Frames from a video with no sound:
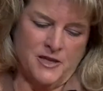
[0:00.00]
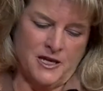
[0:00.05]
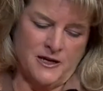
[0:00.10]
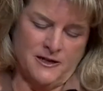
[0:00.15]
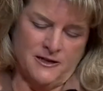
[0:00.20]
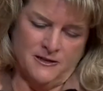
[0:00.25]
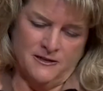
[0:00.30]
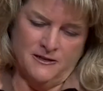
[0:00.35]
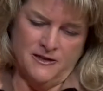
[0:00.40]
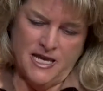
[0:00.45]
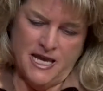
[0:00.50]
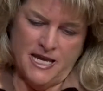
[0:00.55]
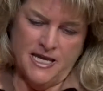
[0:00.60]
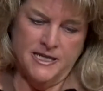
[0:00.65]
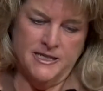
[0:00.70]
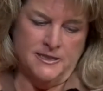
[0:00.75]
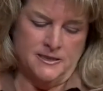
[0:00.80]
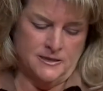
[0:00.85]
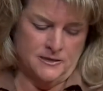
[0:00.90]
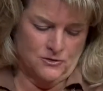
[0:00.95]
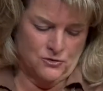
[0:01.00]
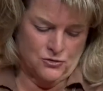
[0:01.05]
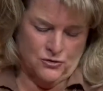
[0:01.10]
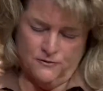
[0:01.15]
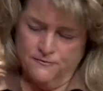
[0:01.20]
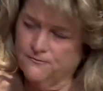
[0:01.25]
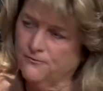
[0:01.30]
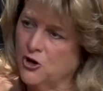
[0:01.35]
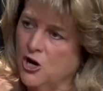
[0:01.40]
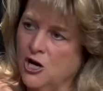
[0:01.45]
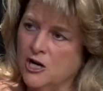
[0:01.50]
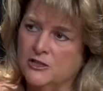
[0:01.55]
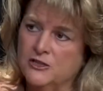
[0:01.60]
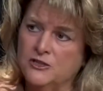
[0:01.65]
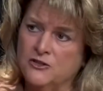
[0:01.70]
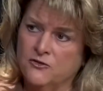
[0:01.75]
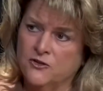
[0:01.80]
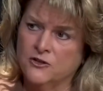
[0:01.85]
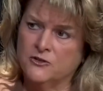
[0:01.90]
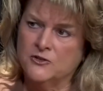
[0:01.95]
a hail or
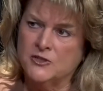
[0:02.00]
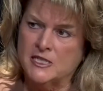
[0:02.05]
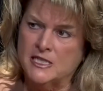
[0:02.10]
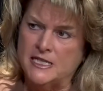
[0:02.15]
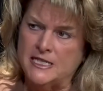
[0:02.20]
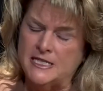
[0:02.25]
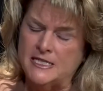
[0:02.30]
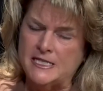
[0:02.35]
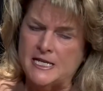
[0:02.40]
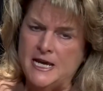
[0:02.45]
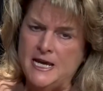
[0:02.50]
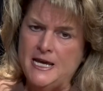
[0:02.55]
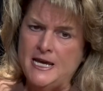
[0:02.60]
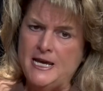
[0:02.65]
frost, those things,